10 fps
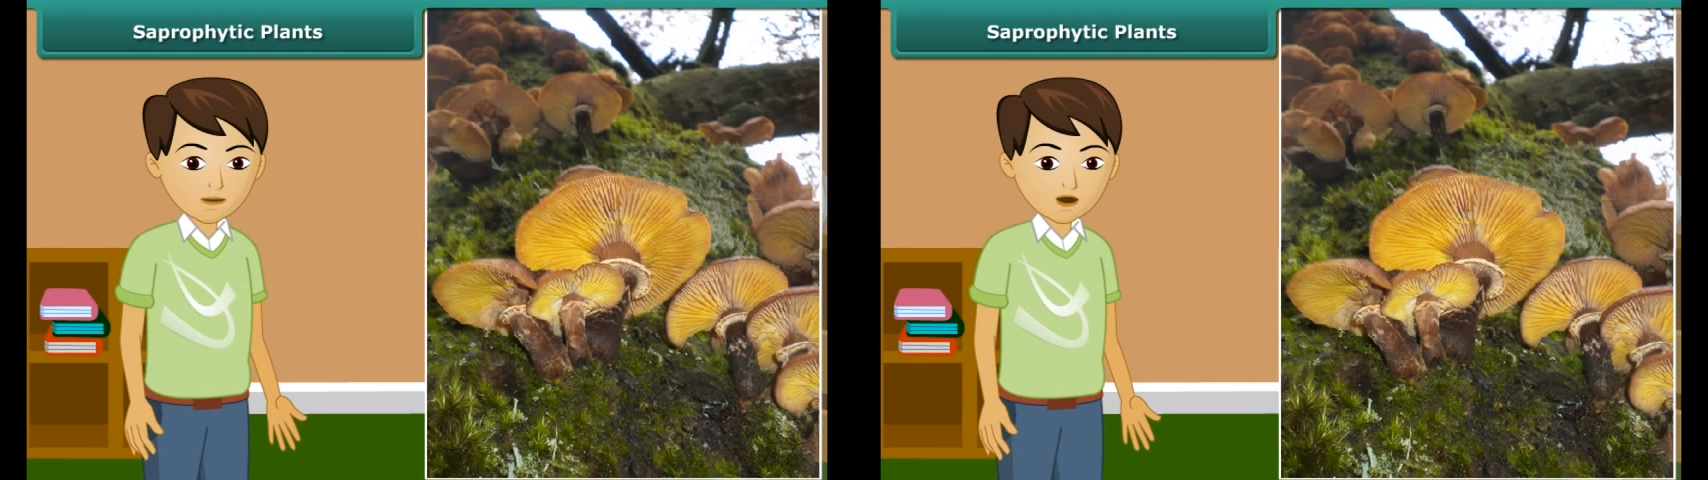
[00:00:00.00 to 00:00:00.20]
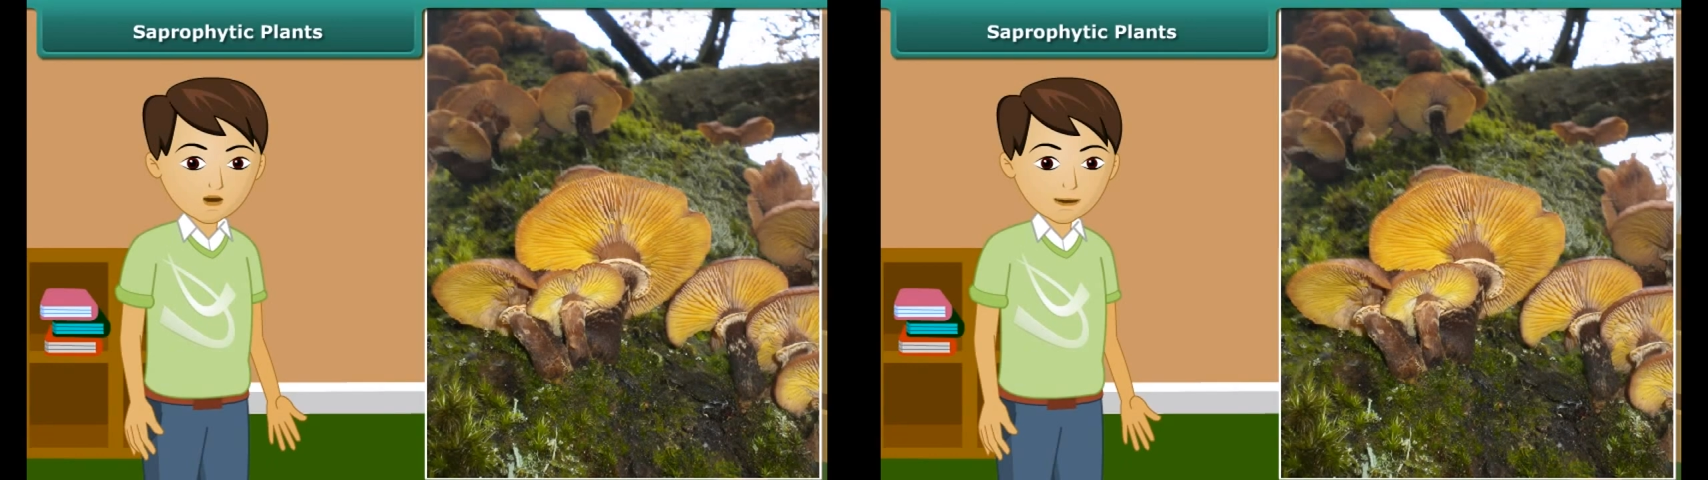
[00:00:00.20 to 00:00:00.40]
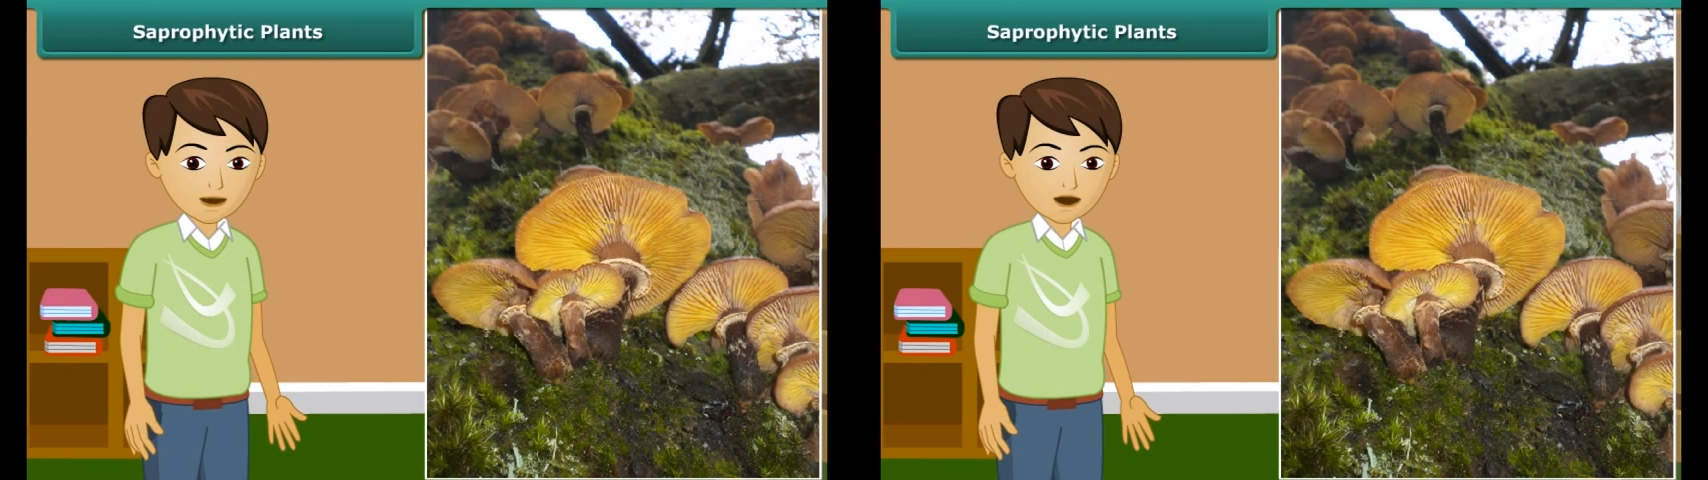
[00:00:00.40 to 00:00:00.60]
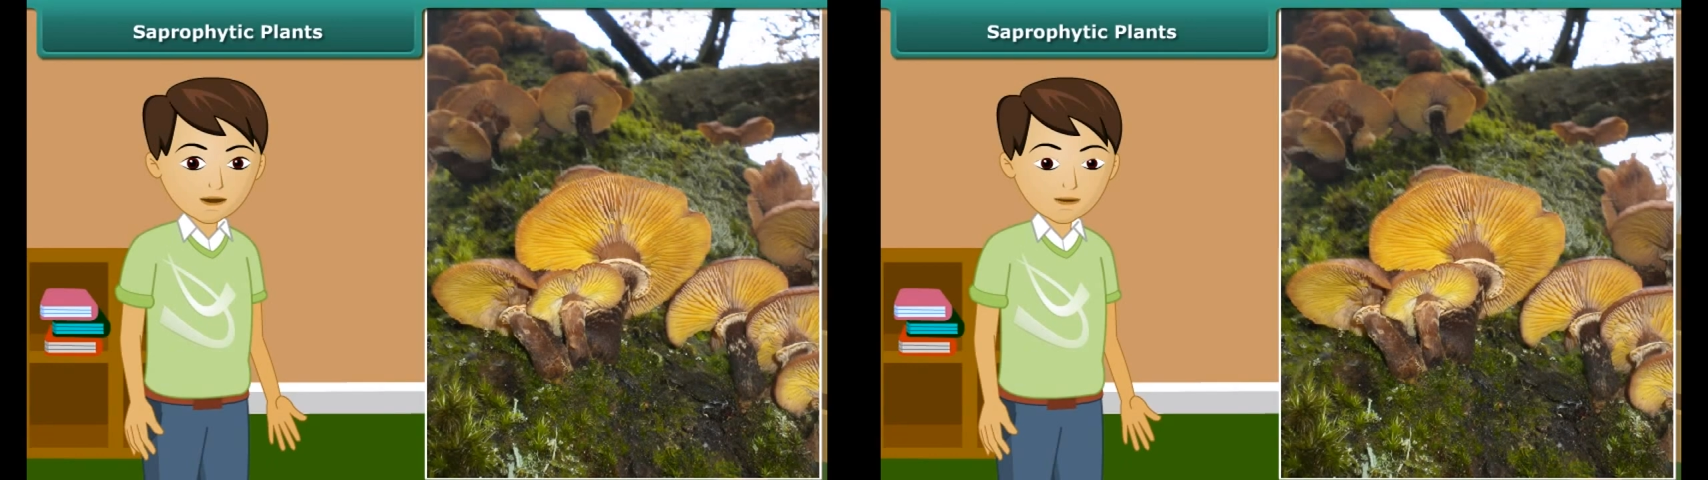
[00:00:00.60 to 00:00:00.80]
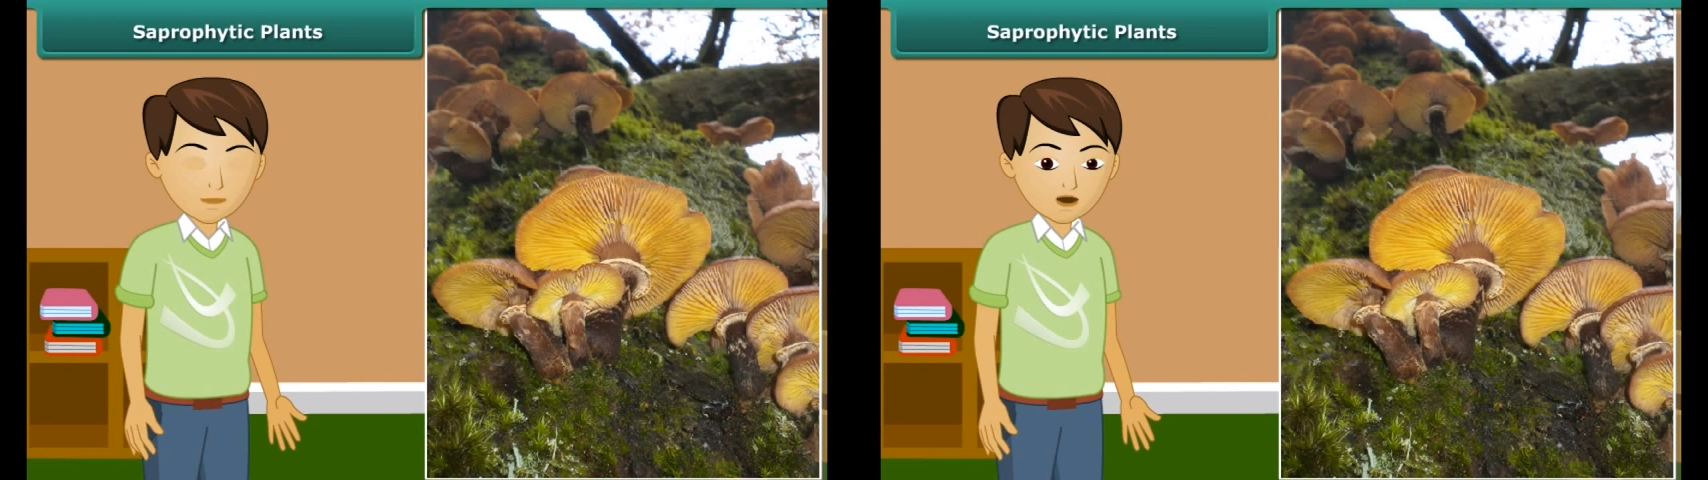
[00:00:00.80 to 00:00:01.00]
you go to a
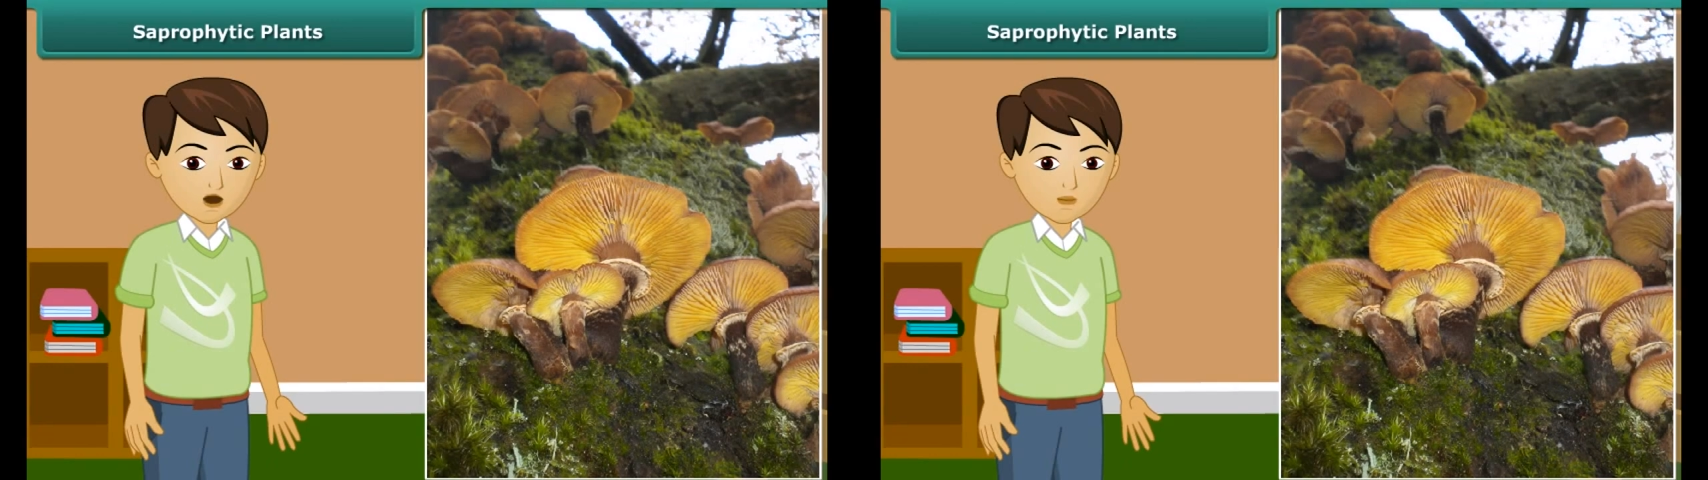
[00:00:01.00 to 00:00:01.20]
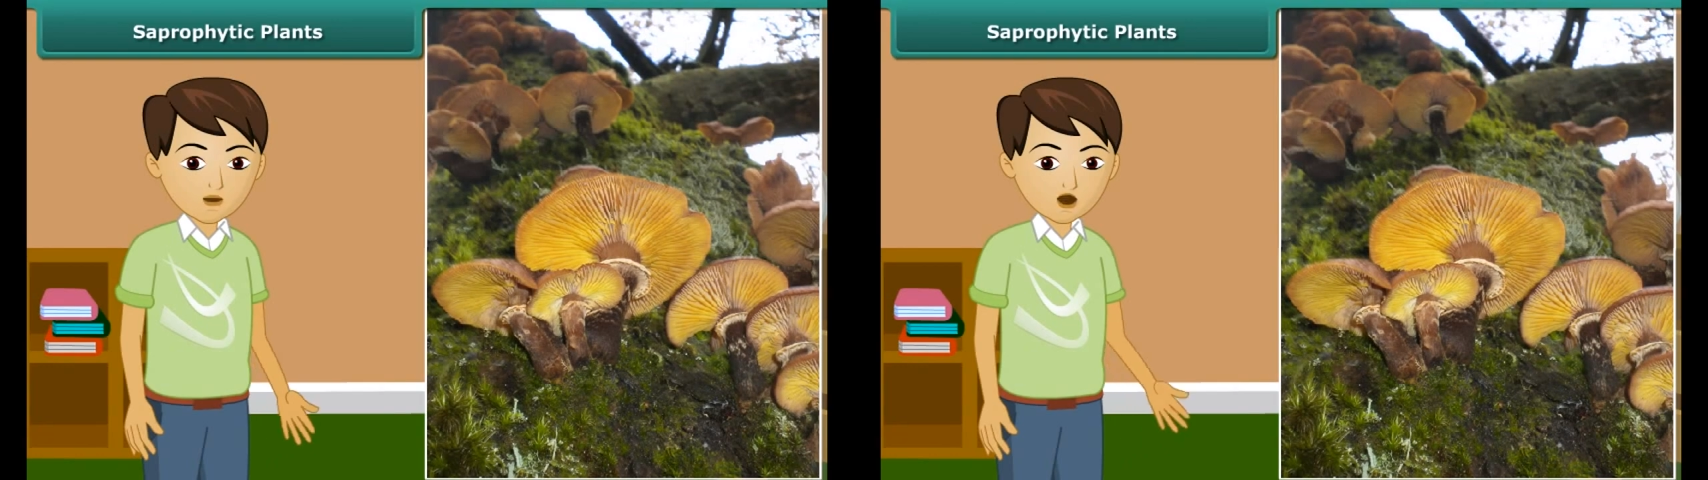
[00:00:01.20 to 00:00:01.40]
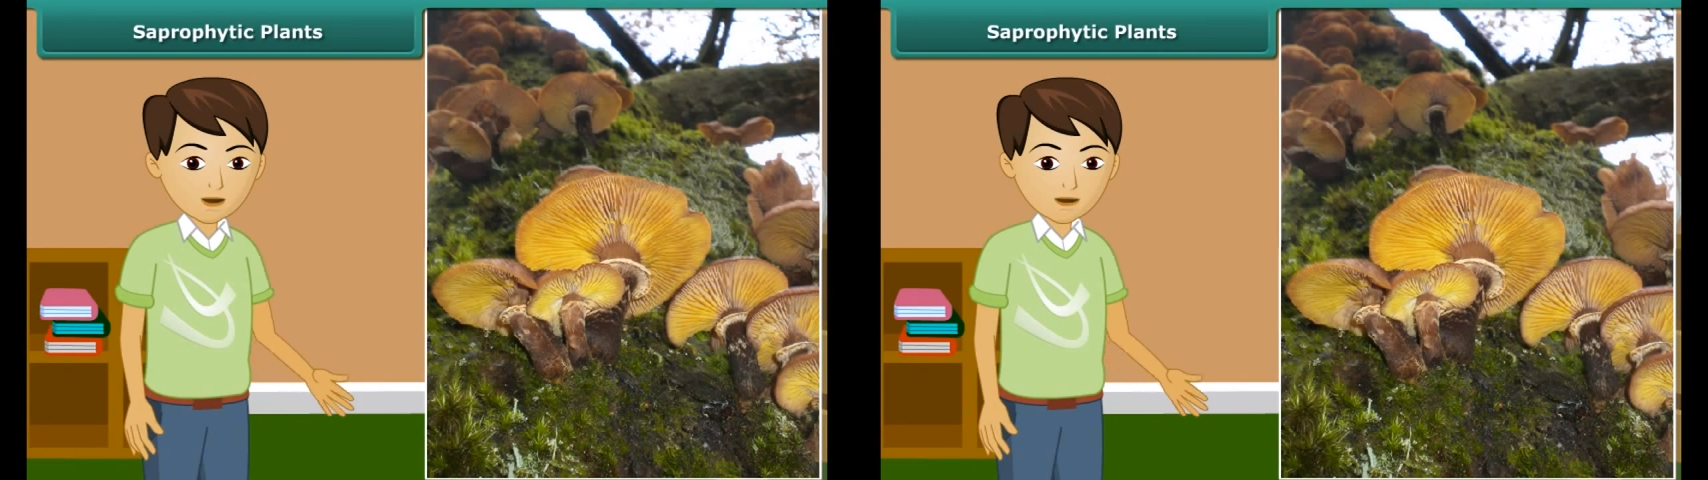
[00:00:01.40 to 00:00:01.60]
vegetable shop,